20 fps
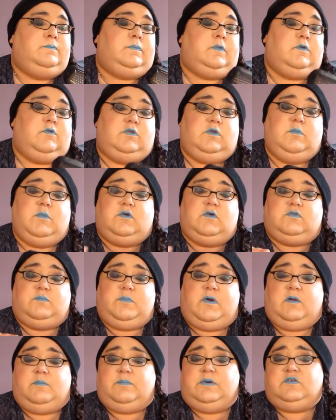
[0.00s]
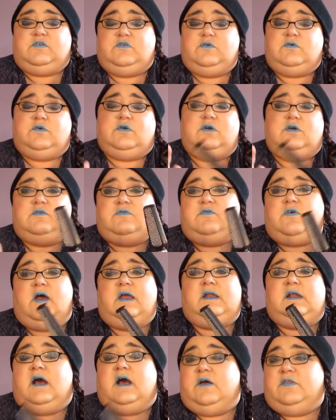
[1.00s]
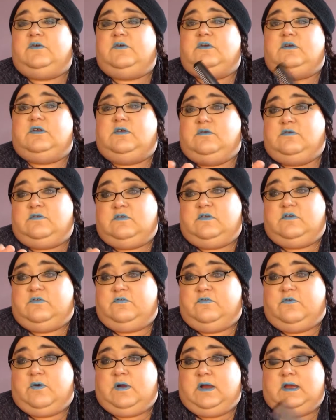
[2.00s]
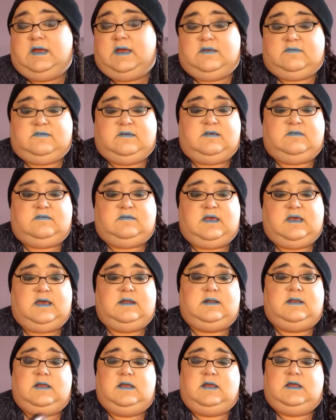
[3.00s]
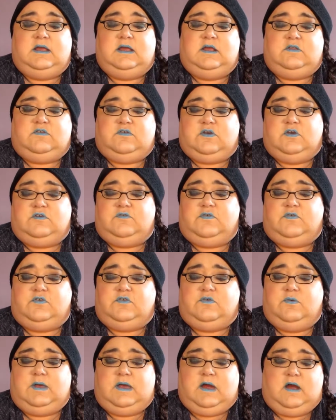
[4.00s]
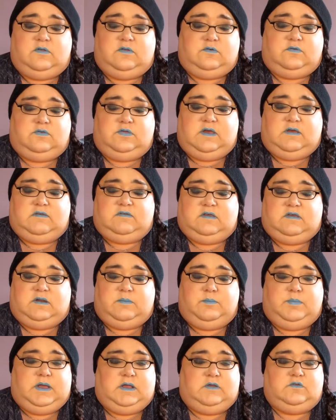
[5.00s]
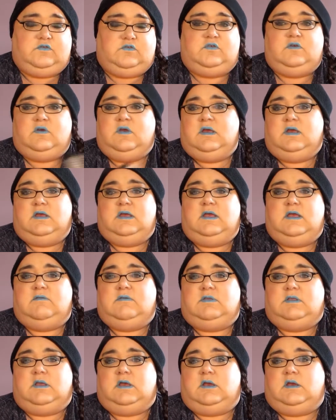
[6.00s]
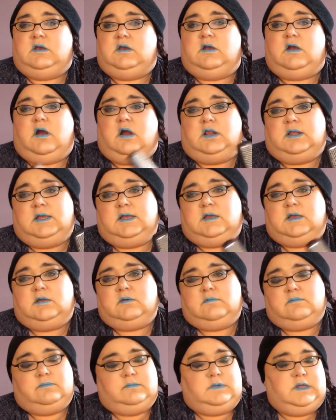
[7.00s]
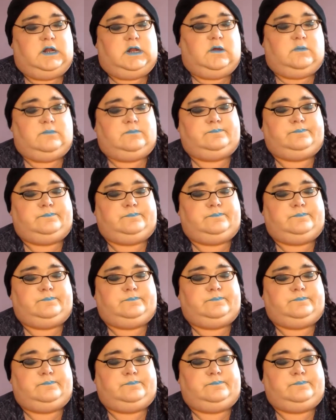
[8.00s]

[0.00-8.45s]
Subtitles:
for the most part. But you could find other uses for it, as I said. It's good for doing other things in a pinch, even like garlic, you know.